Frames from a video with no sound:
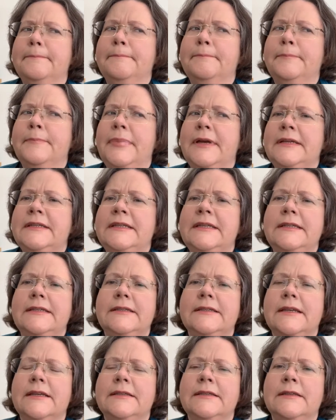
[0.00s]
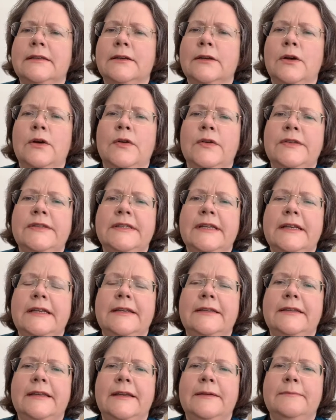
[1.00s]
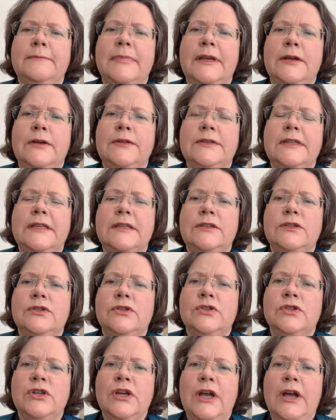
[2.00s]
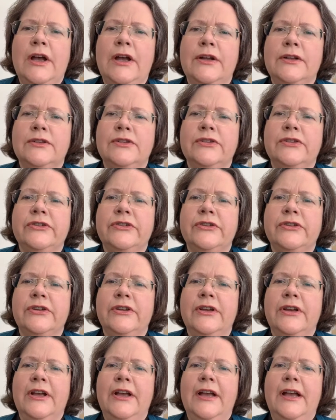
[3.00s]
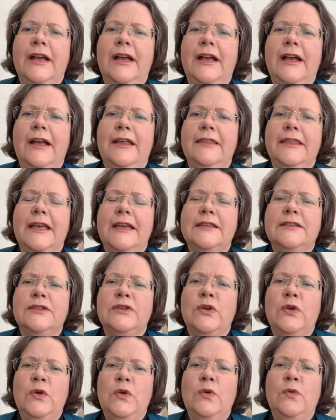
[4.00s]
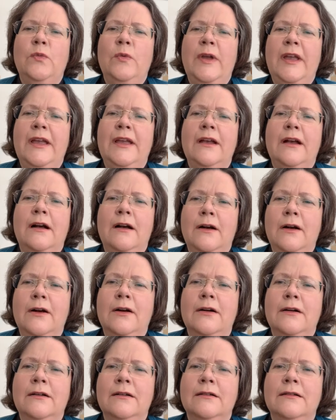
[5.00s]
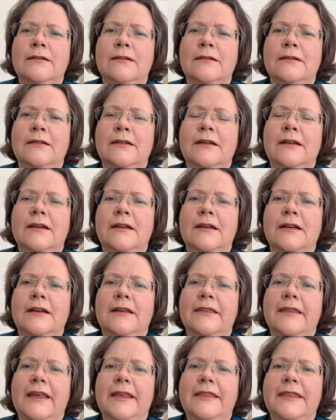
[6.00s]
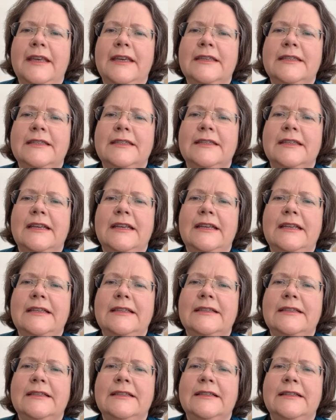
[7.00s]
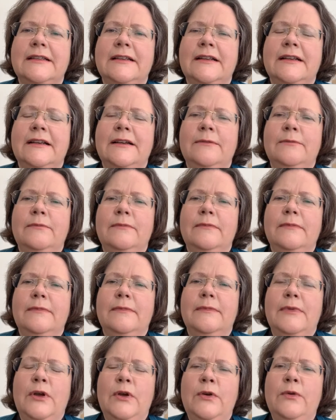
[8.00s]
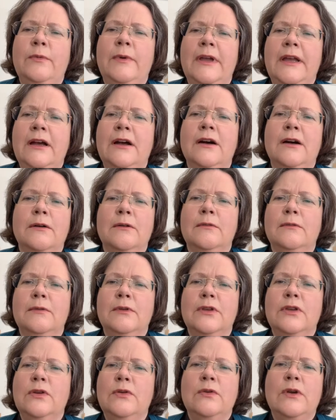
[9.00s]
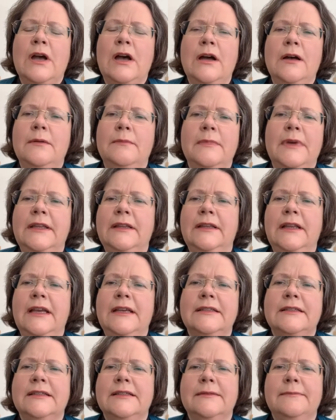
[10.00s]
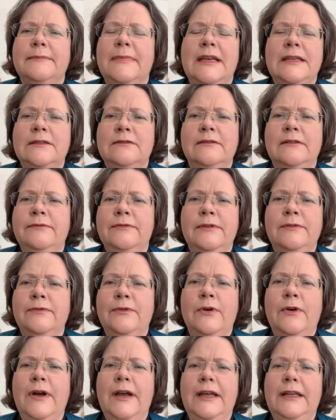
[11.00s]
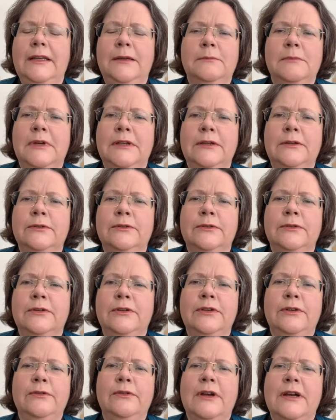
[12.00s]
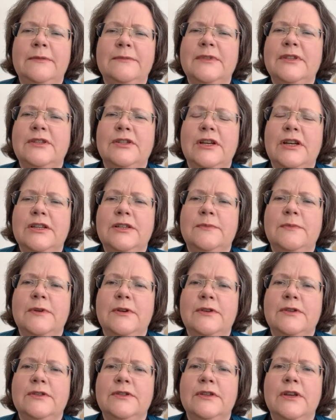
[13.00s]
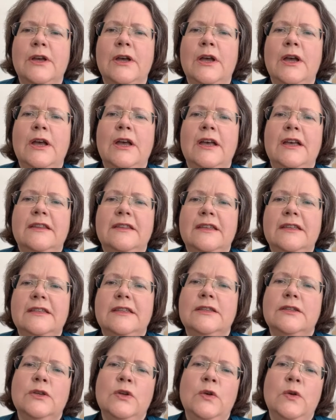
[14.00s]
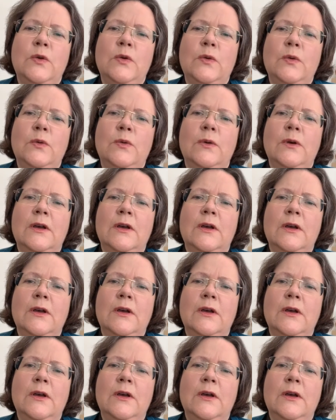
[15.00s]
but it doesn't cost anything because it's church. And that's who we are. That this is who we are. You come, and it doesn't matter if you've got any money or not. You come to church because this is who